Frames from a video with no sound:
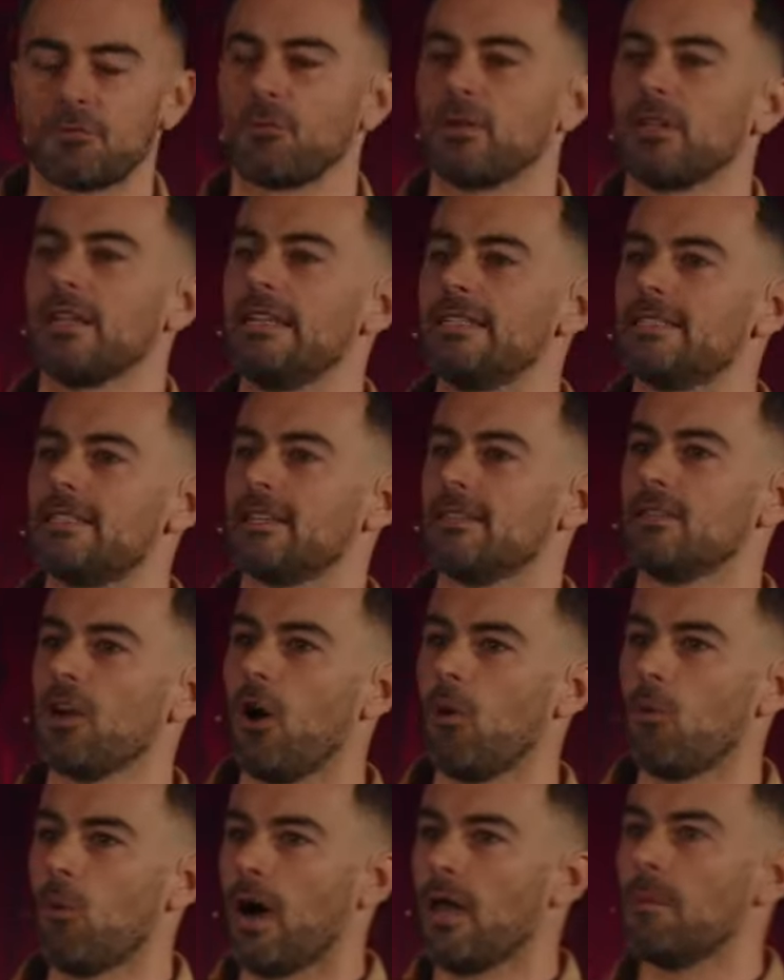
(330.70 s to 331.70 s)
releasing
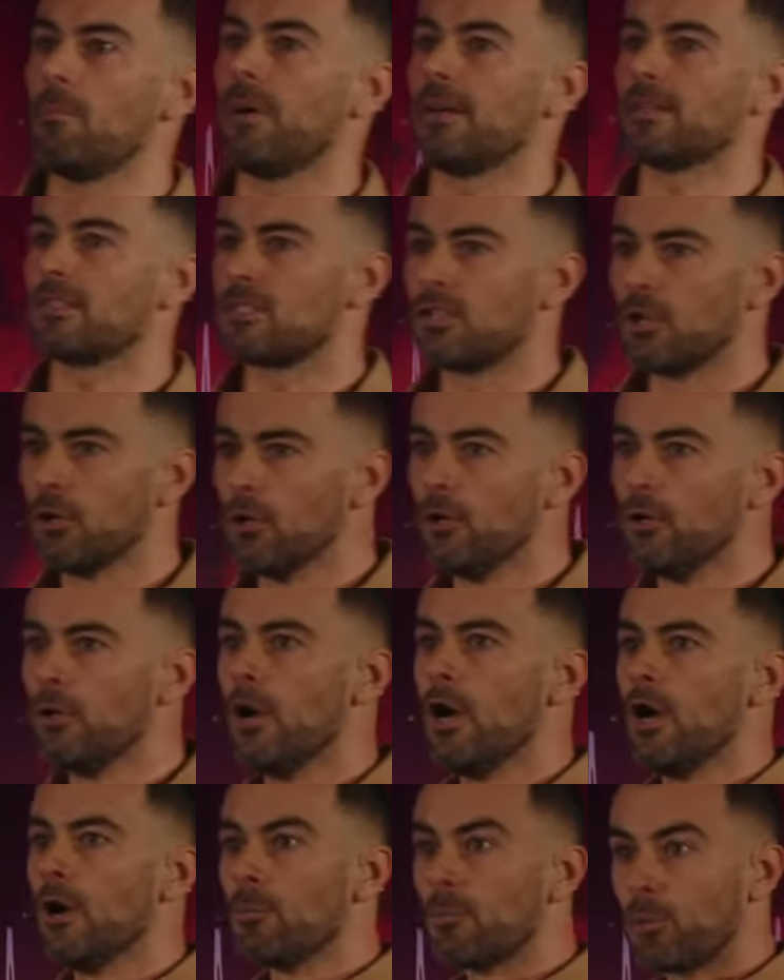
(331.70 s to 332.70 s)
not one but two
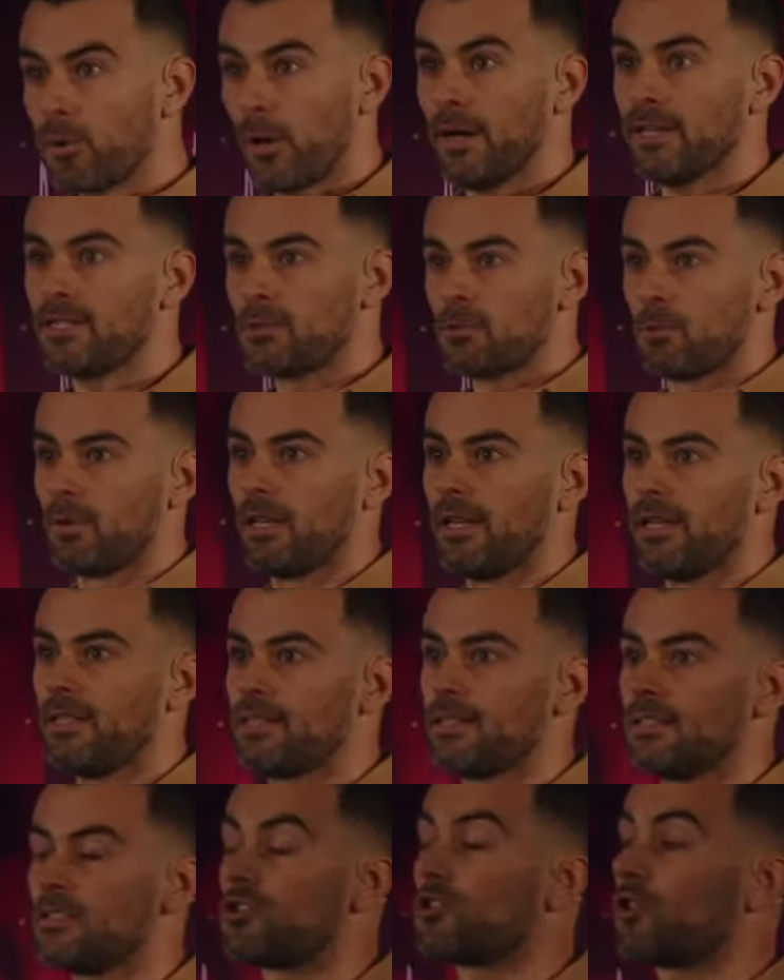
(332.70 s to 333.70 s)
press
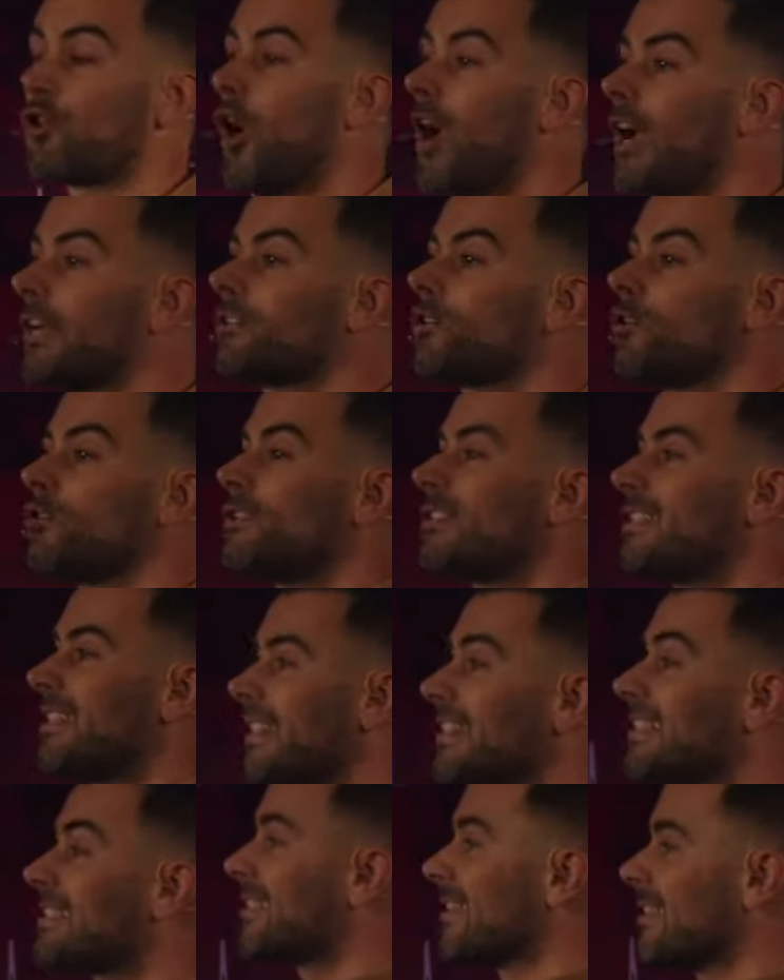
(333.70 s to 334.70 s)
releases trying to
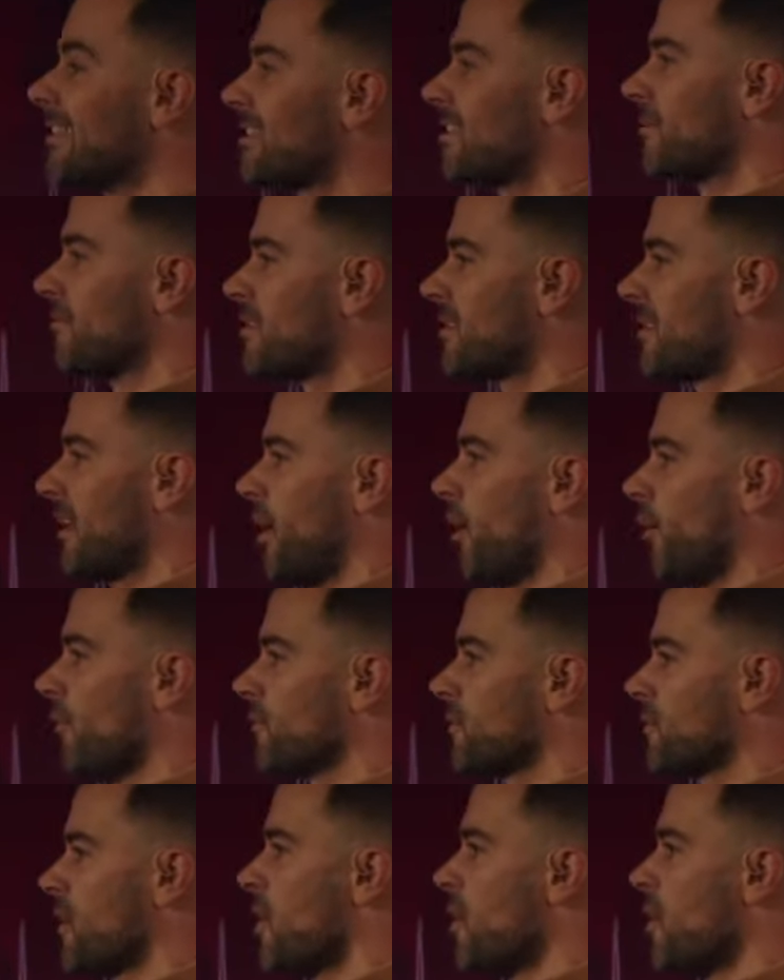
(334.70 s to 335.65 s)
distance themselves